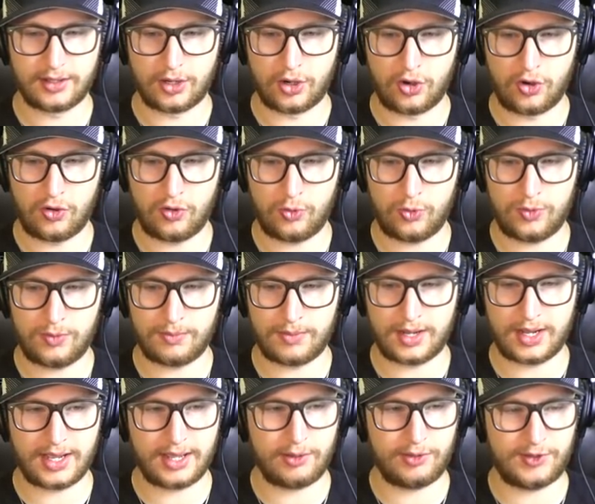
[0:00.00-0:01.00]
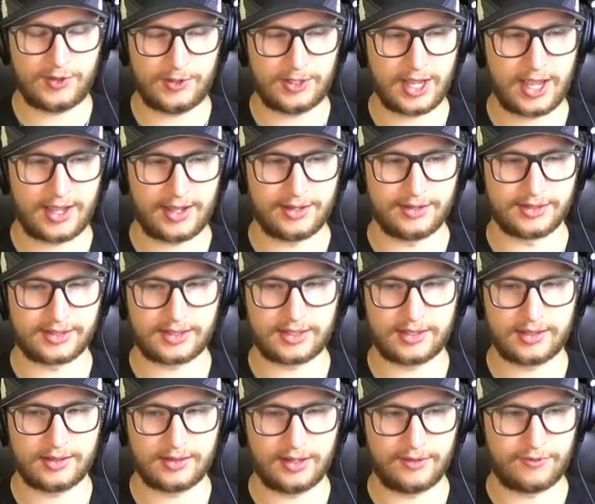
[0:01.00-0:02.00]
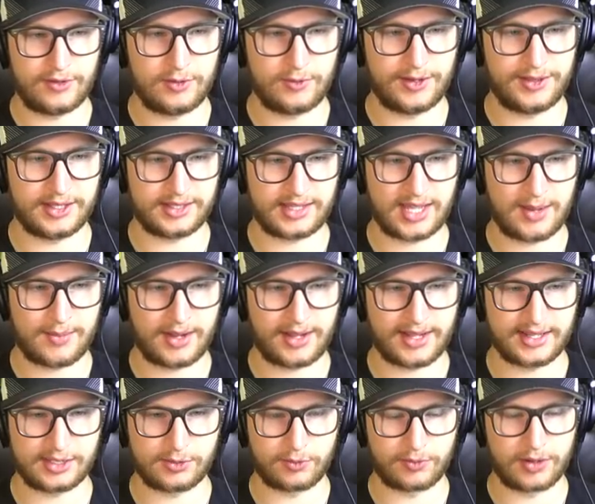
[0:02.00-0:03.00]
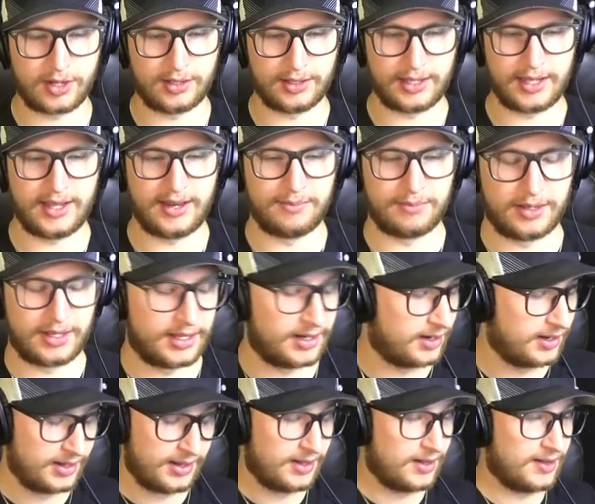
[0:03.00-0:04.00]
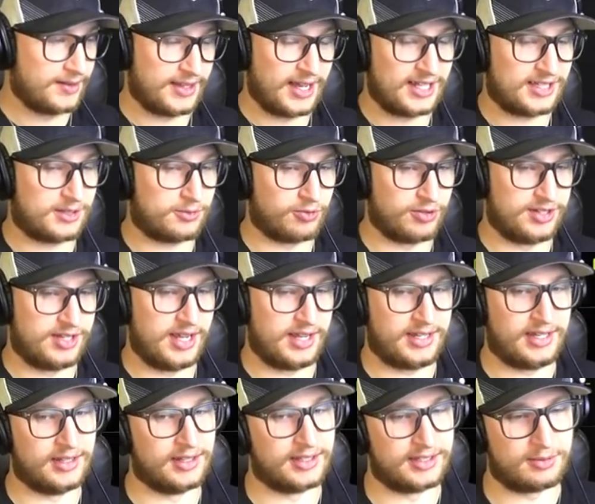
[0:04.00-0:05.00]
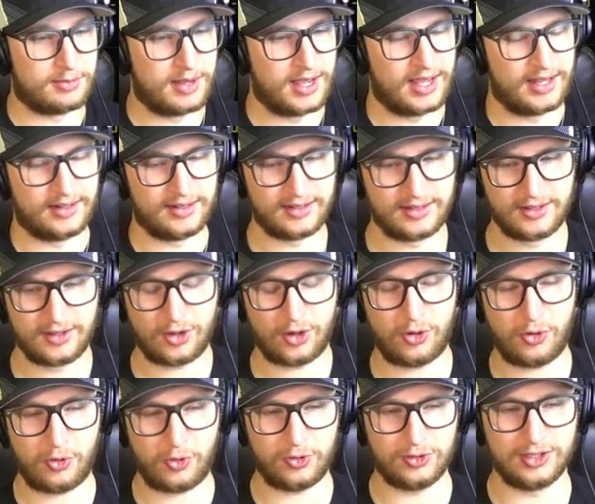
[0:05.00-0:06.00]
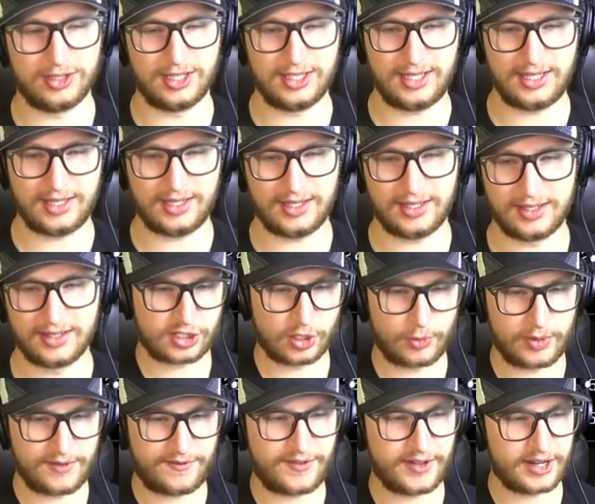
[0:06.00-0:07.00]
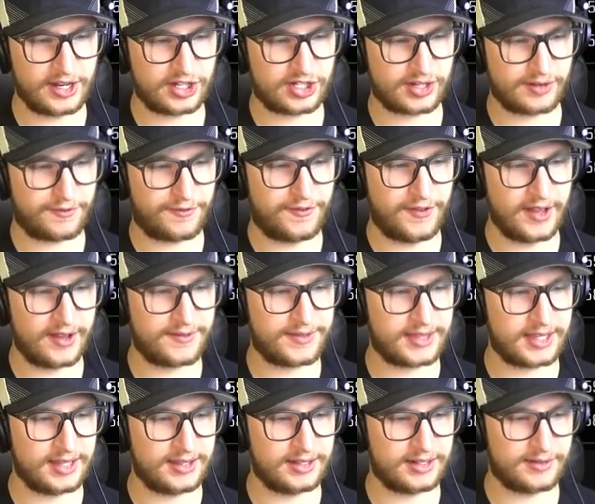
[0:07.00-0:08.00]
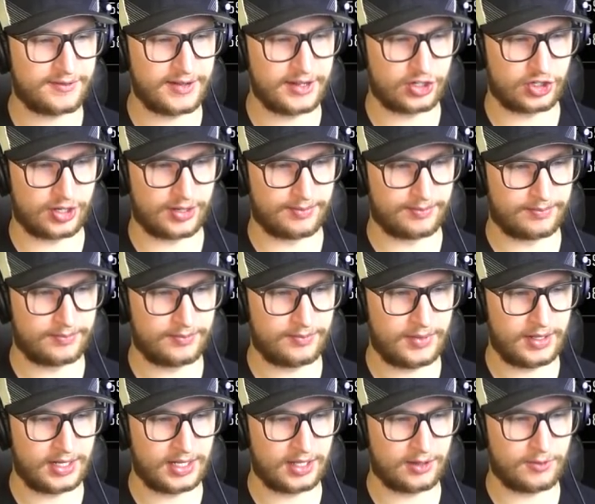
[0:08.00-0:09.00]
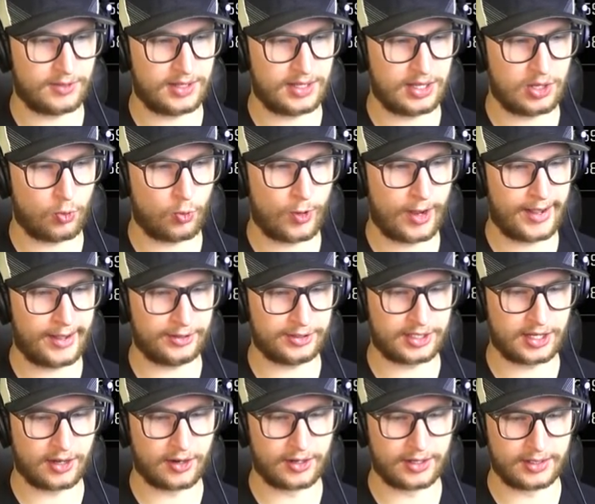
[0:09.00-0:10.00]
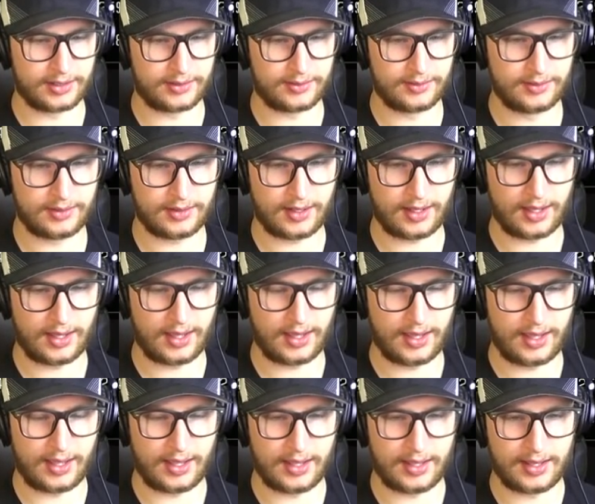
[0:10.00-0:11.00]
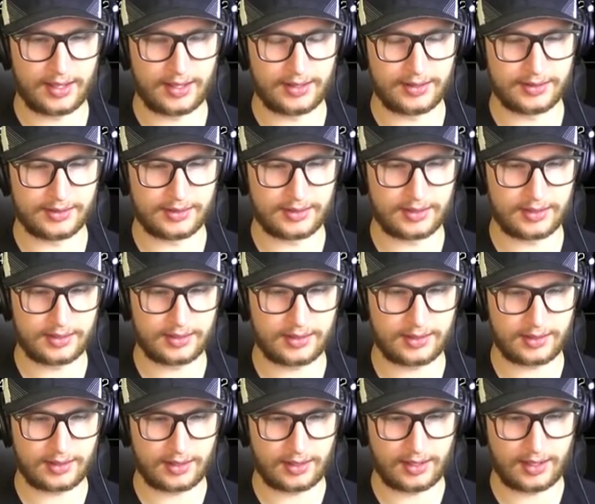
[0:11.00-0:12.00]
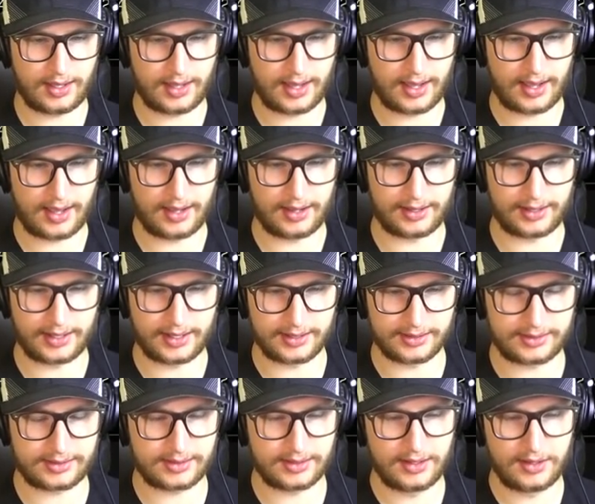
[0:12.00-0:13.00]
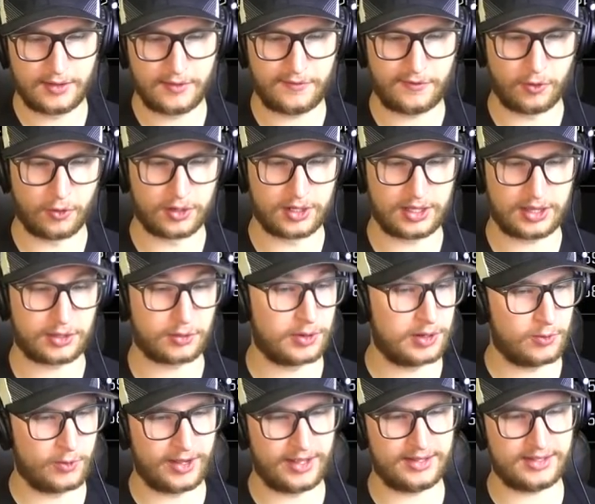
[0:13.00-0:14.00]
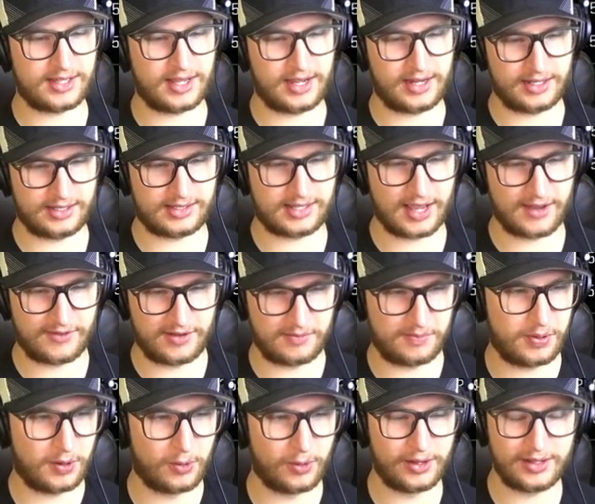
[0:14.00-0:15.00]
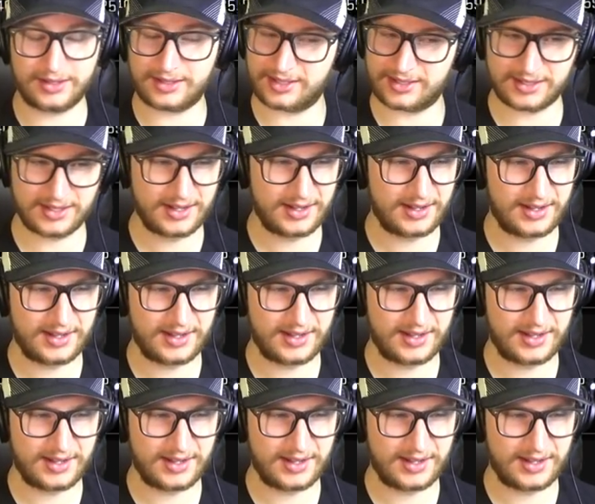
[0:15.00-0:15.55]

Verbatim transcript: Oh my days. If we win this game, I guess we're probably in, but that's ridiculous, man. Holy. So we finished fifth in the division, meaning we wild carded. And yeah, I guess 43 wins, 87 points.